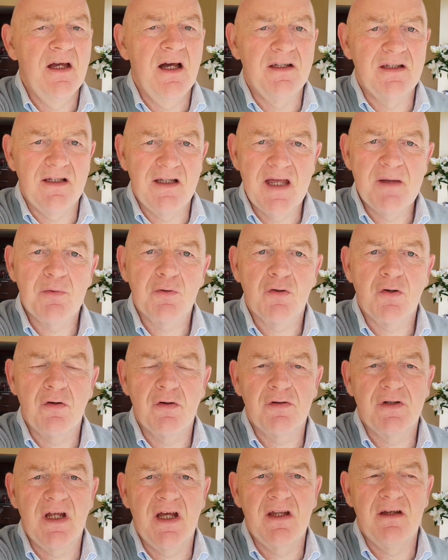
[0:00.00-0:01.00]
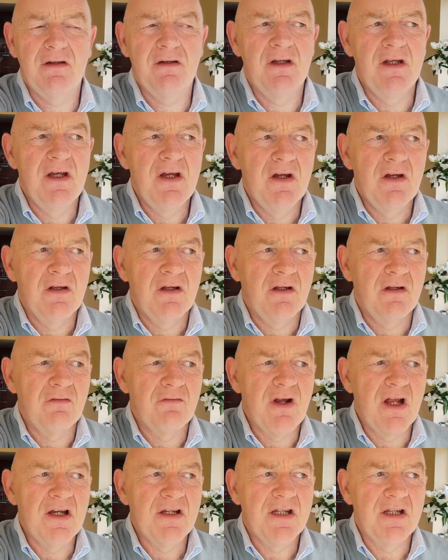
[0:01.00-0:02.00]
And the Labour Court then
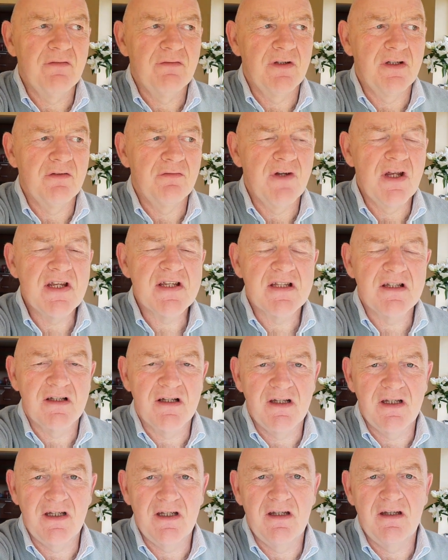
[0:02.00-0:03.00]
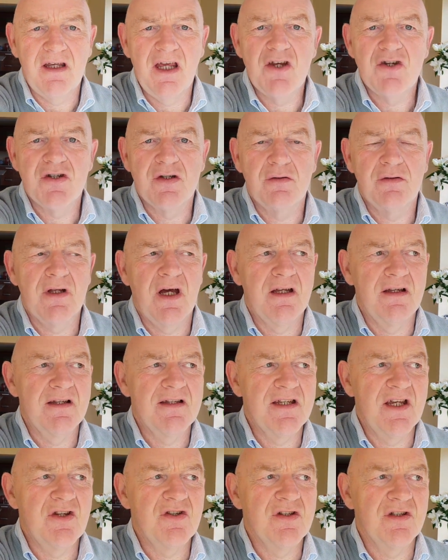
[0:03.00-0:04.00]
relatively recently issued a
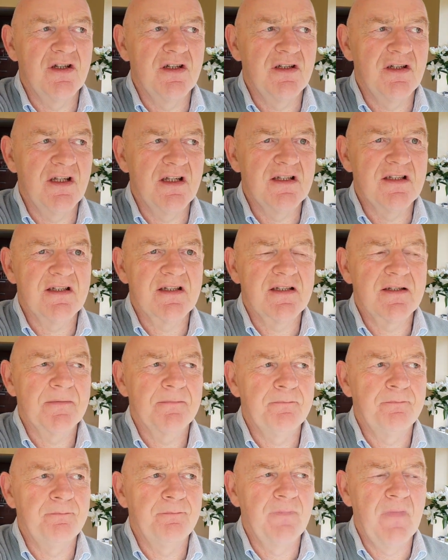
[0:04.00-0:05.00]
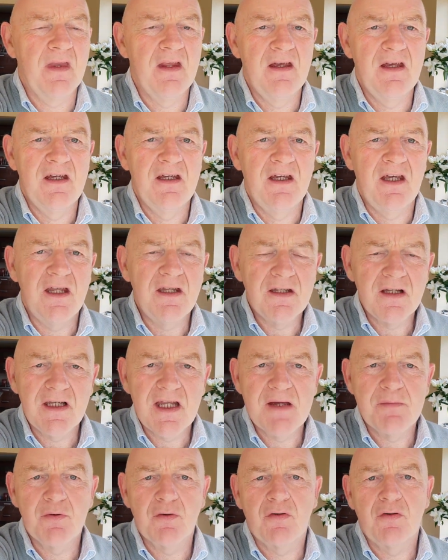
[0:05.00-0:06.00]
decision in this. In the
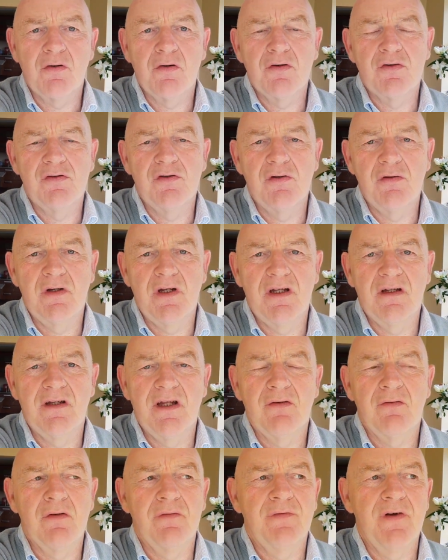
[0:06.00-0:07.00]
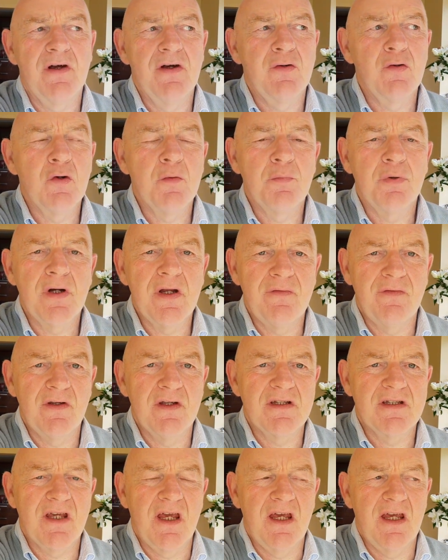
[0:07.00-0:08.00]
Labour Court's ruling, they referred to a
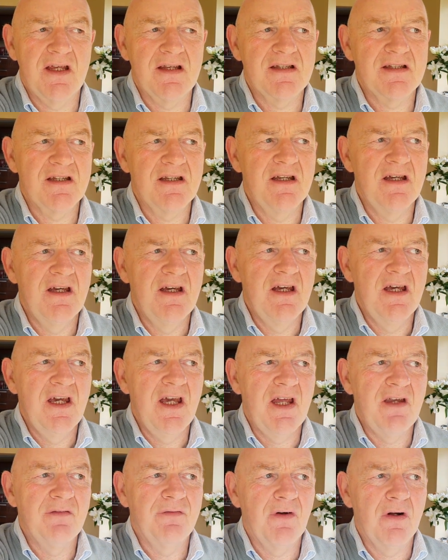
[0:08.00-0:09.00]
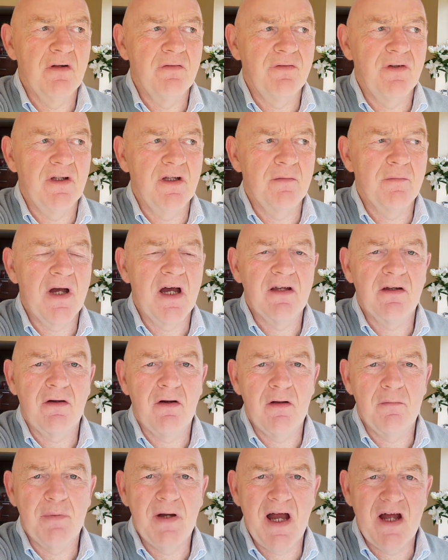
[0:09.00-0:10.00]
previous case involving a man
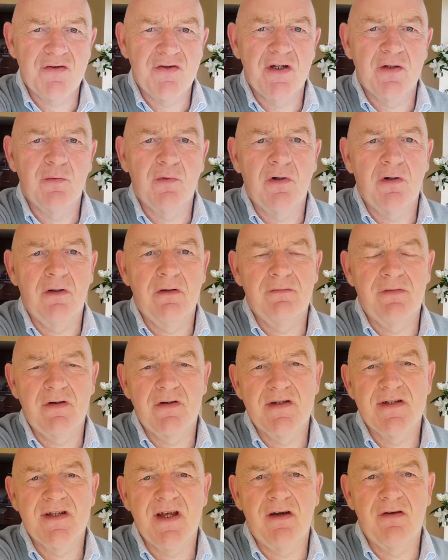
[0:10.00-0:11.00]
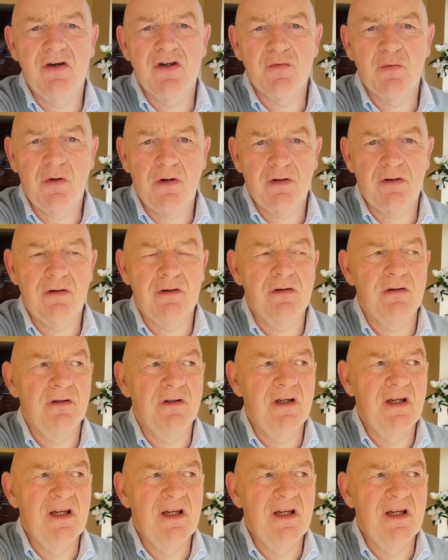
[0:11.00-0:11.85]
called Patrick Wall versus Irish Water.